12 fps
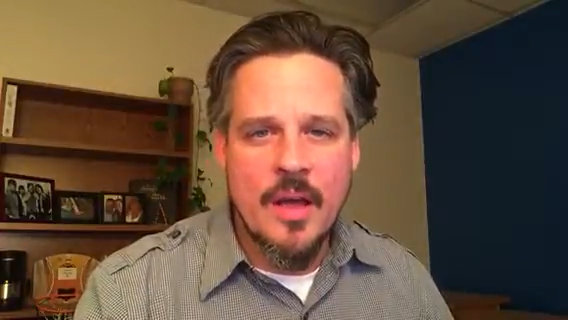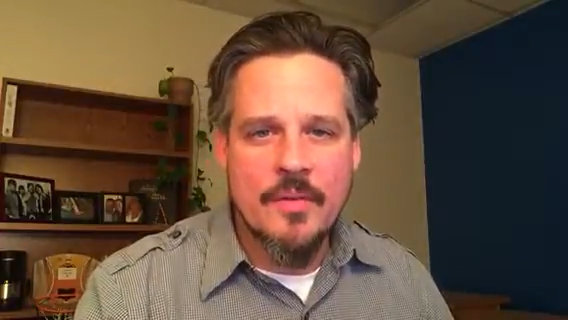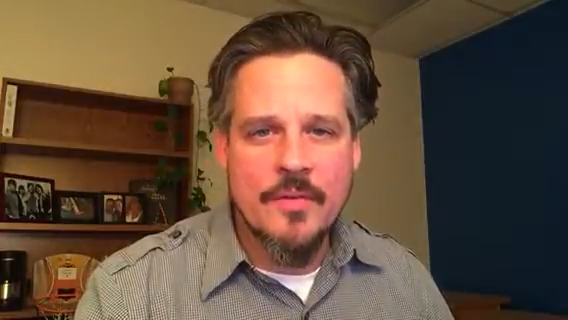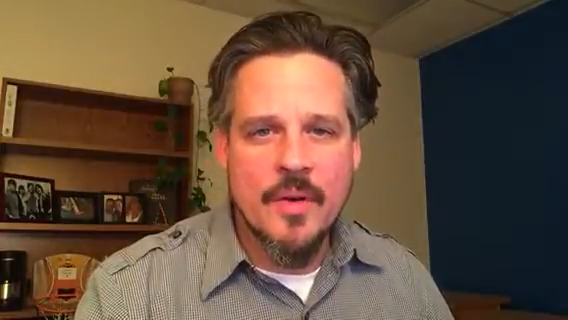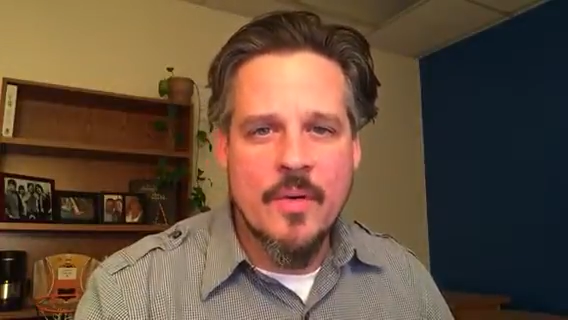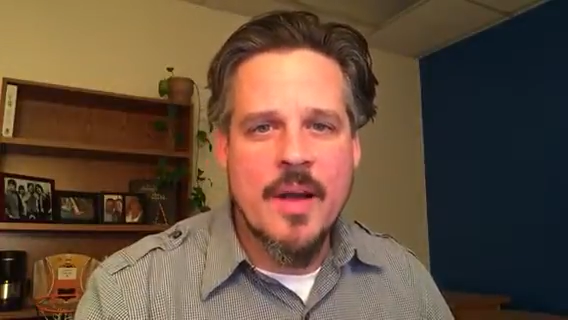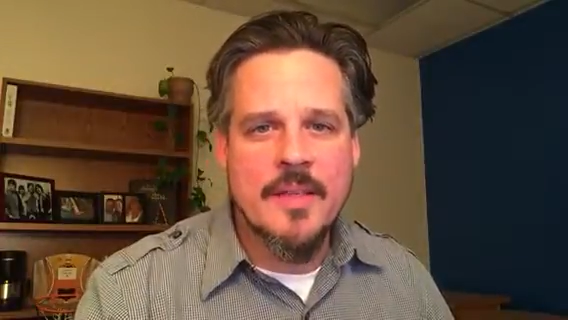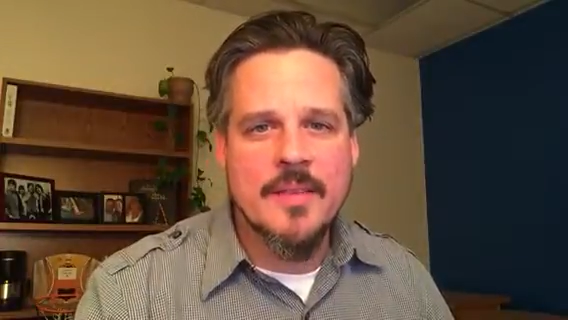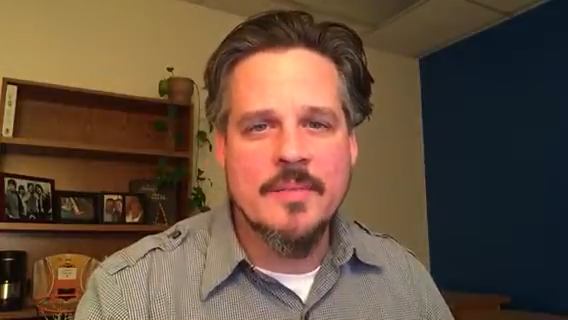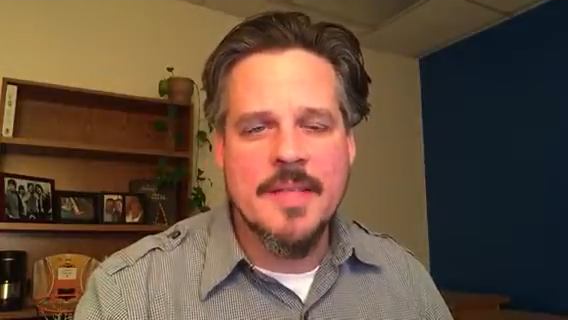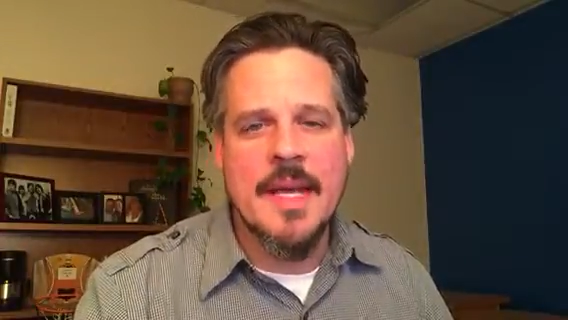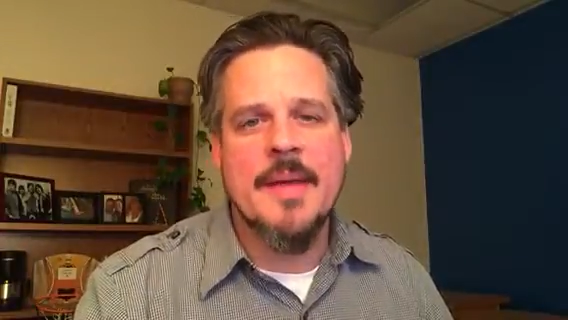for quite
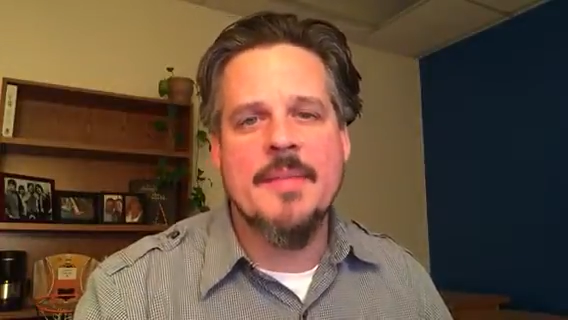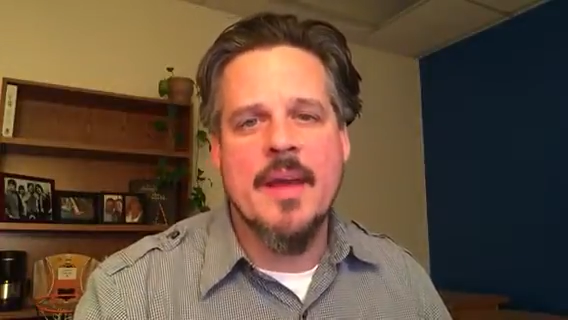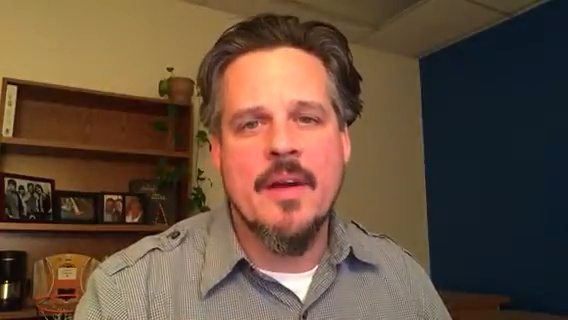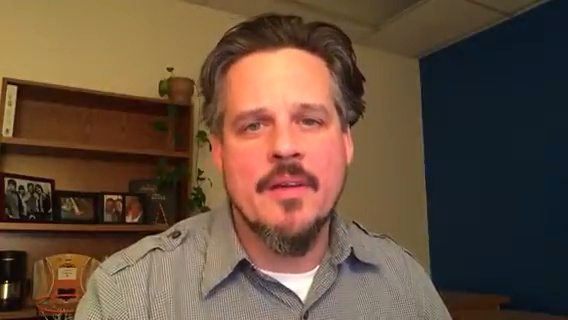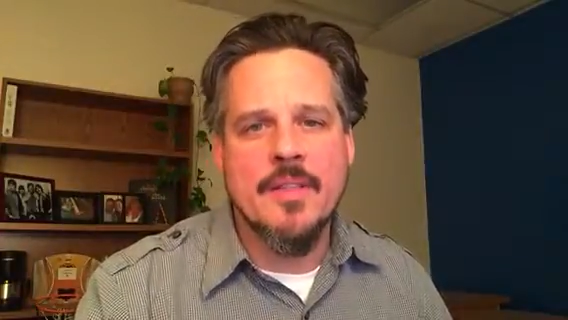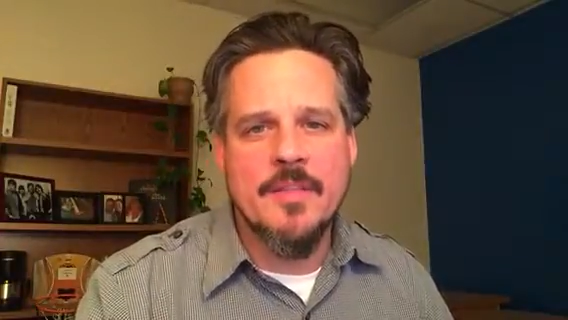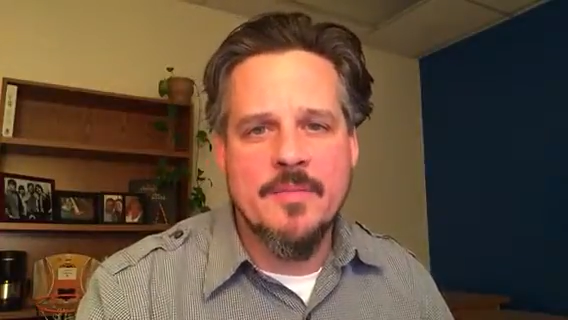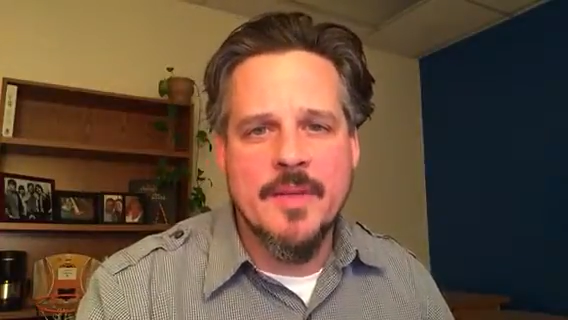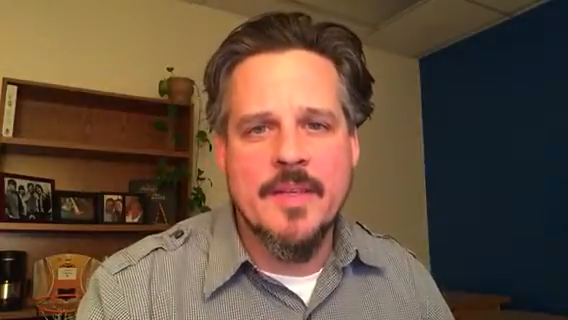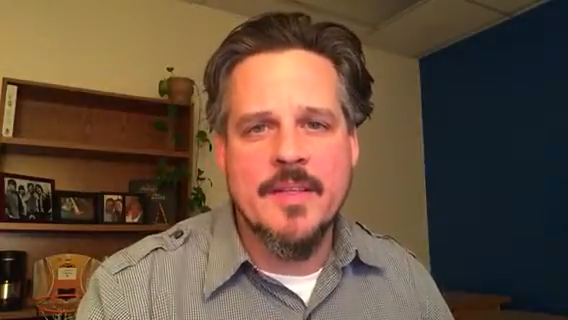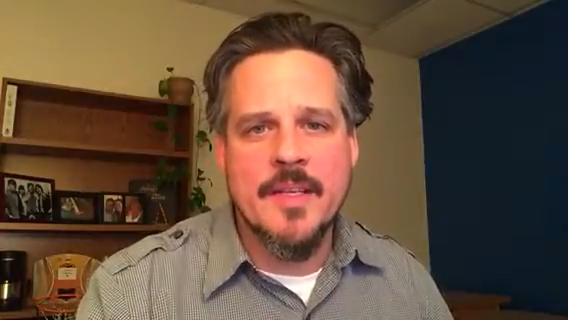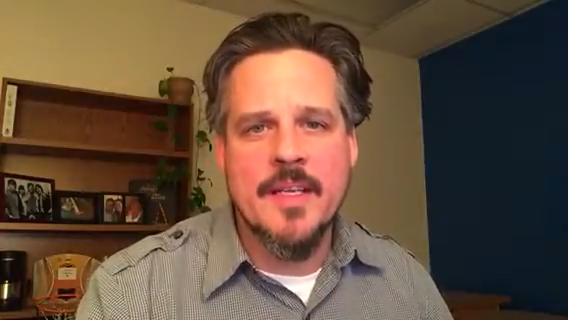some time now as I've
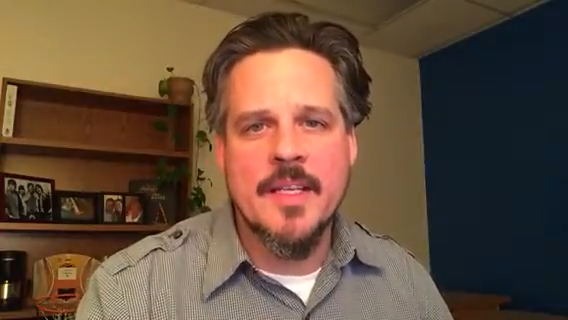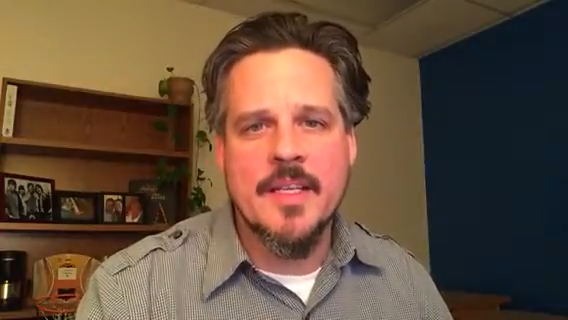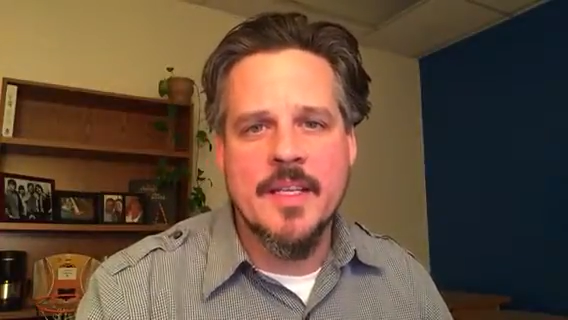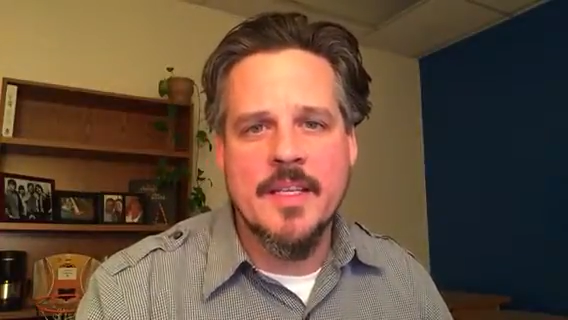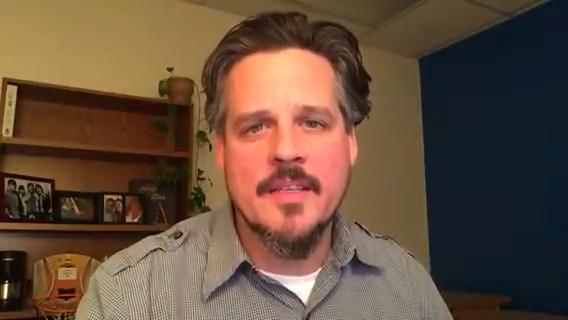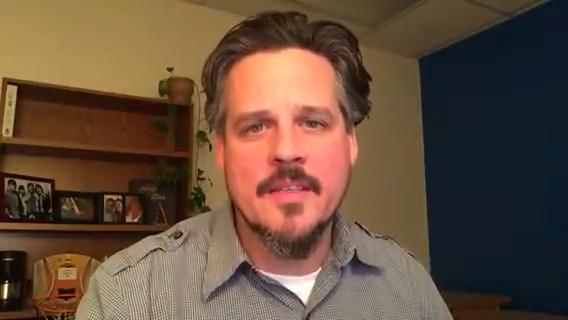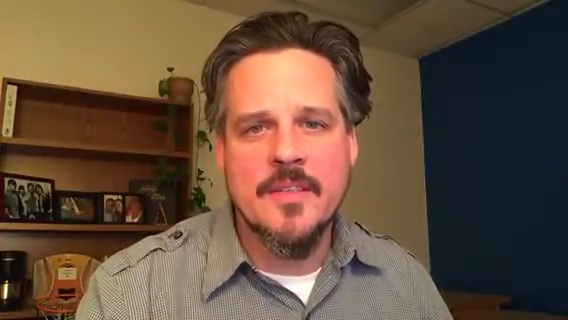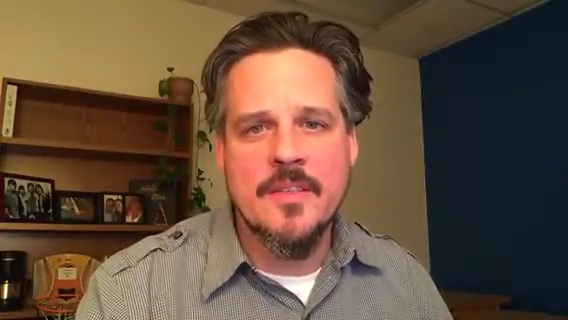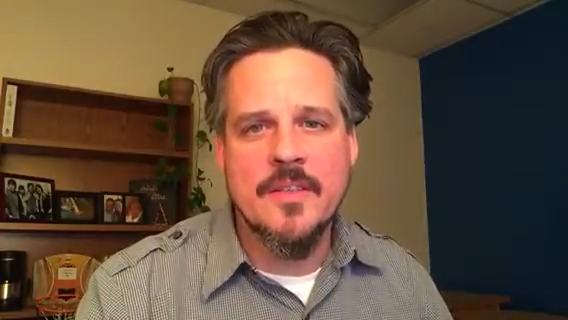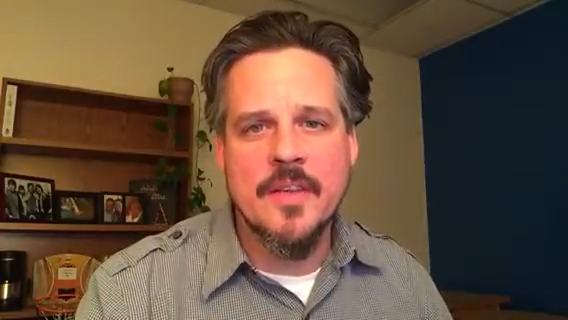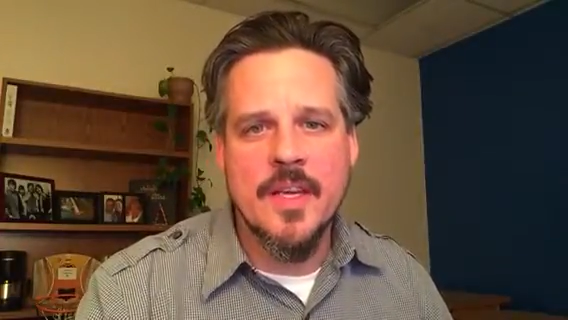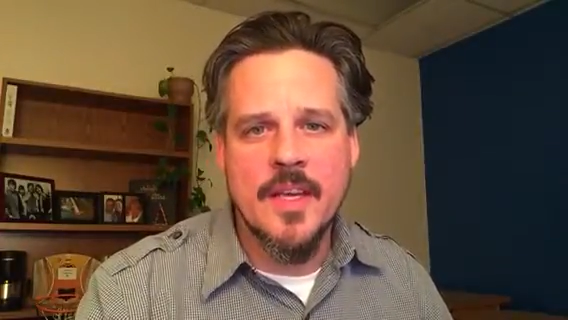been studying this, is
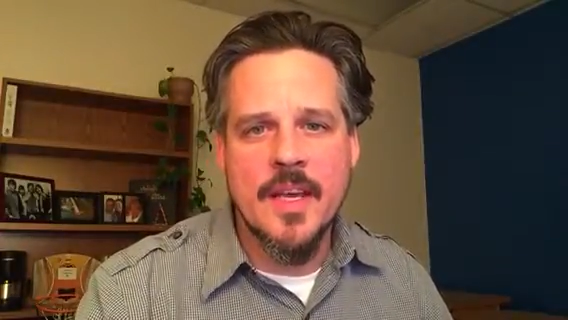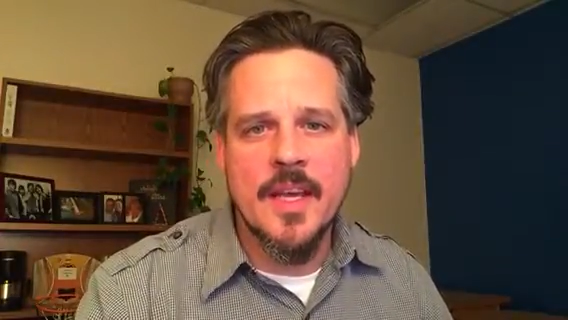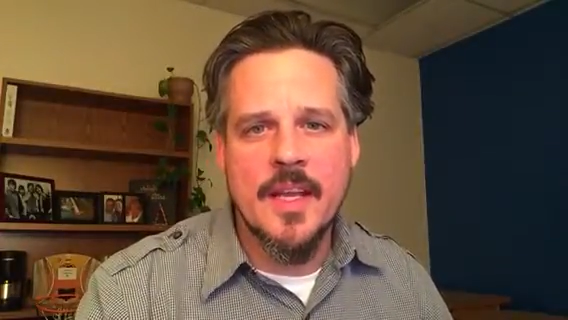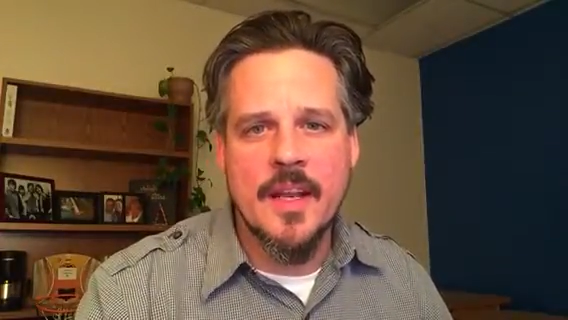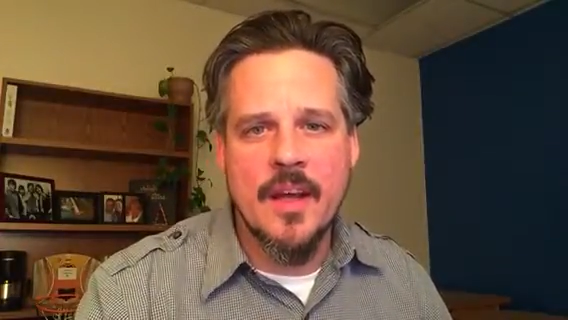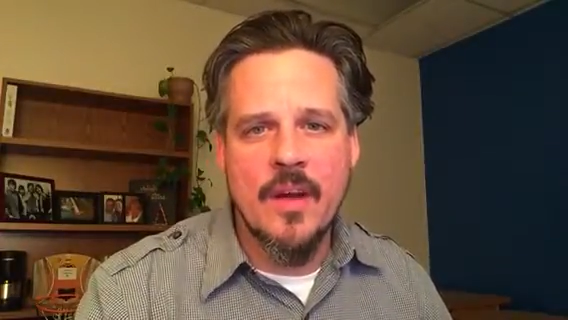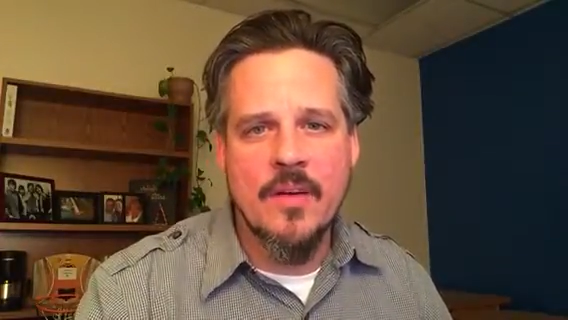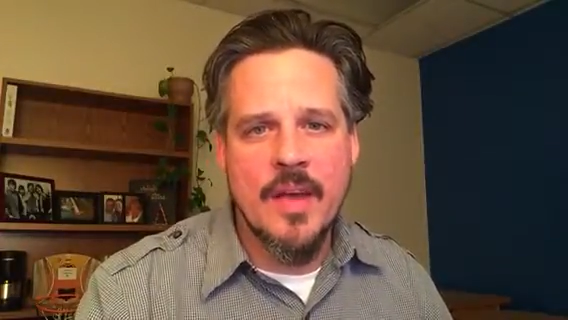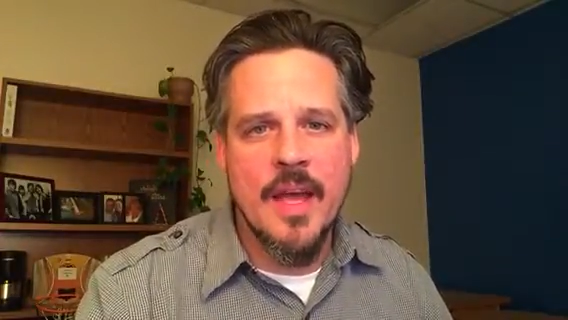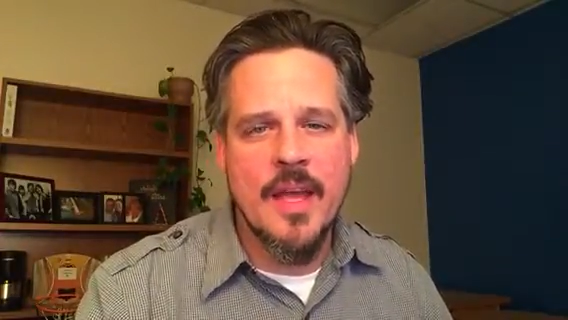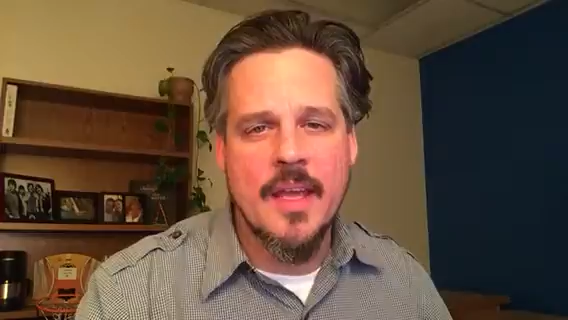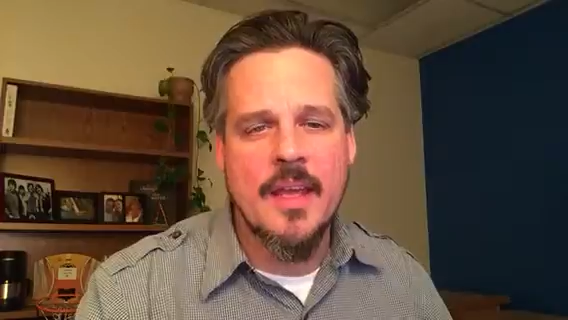looking at,
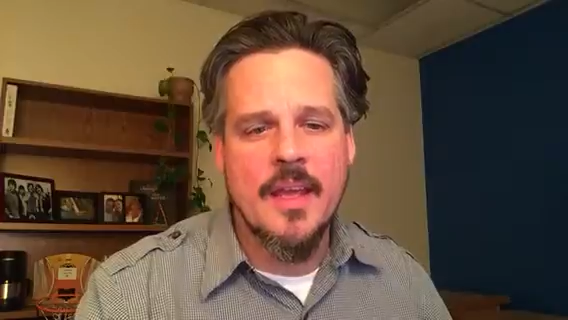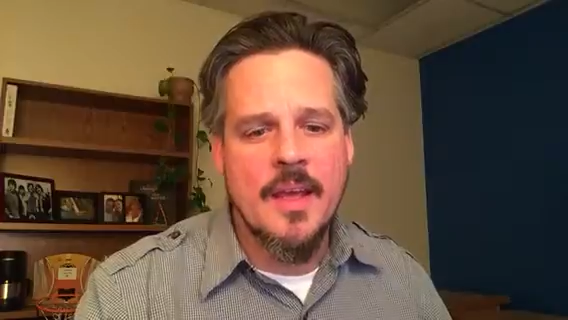okay,